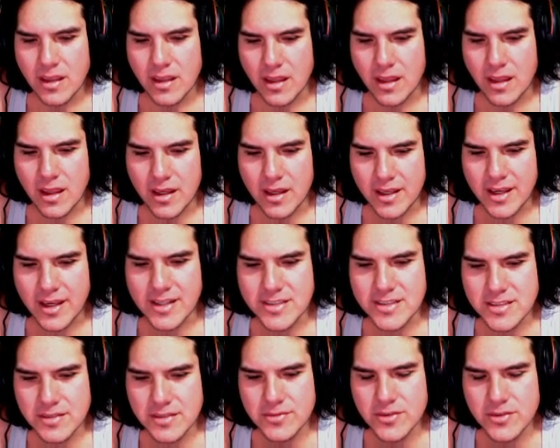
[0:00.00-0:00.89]
I
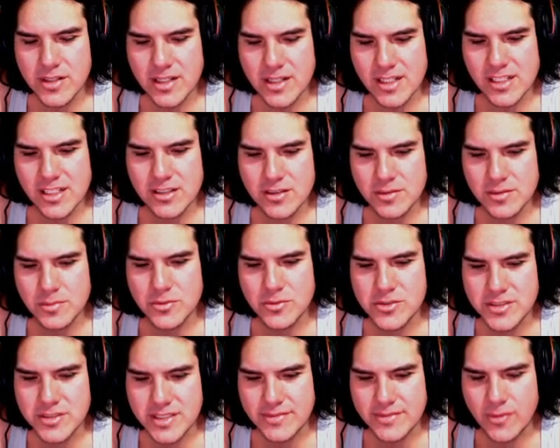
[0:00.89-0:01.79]
guess I've gotten a little more
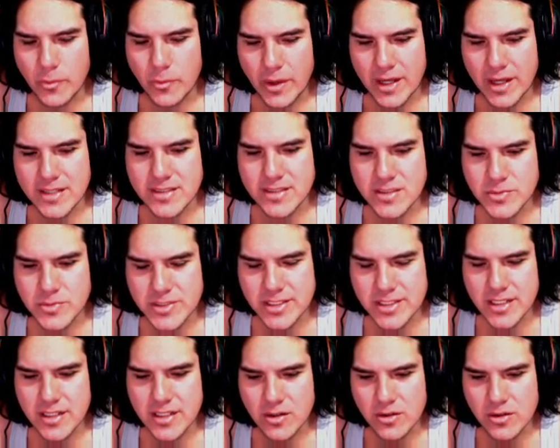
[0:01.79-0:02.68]
self-aware since we
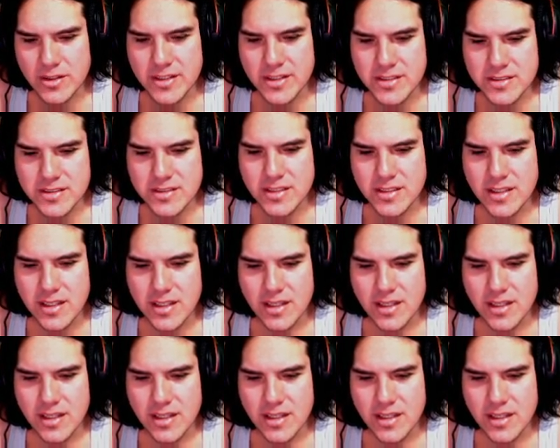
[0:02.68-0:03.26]
started all this.